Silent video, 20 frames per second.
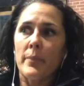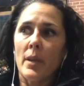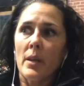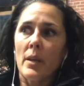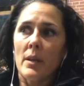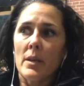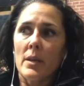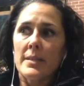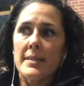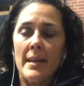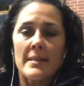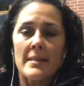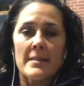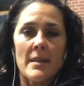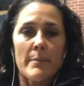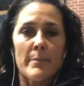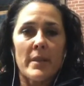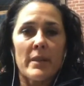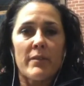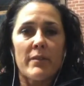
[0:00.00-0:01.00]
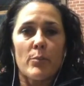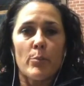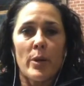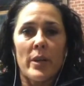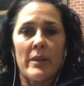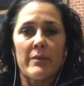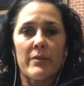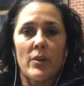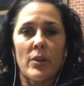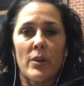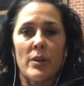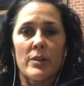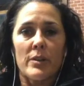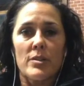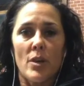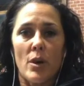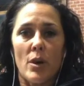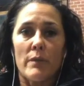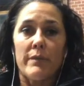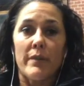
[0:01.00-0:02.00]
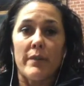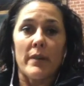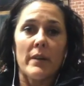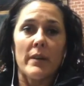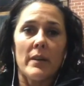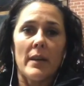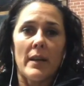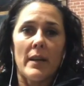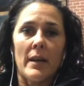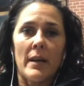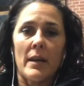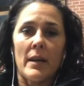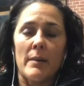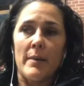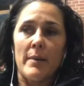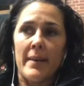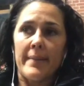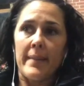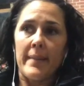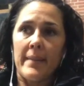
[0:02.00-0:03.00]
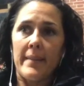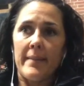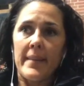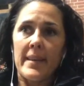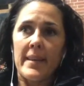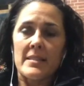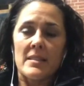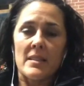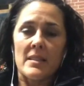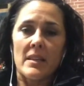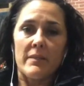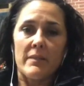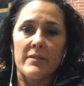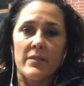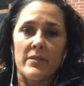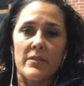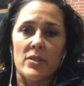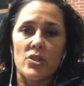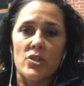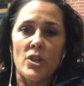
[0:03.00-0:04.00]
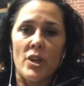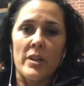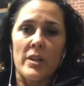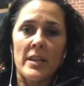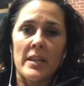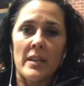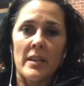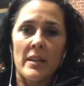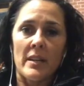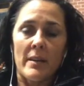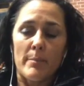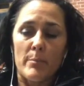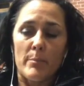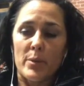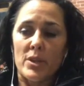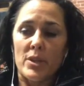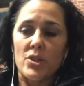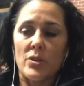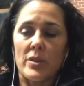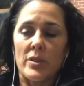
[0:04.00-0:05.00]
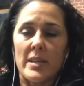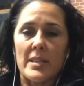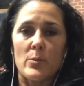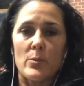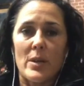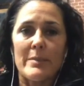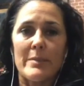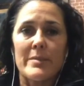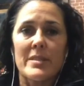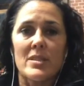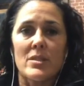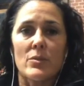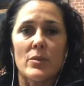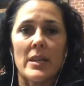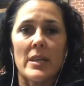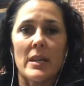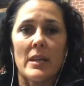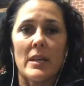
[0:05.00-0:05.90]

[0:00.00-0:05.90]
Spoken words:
take something from what I've got to offer. And that's the gift of the journey. And I'm pretty sure that's why I'm still here.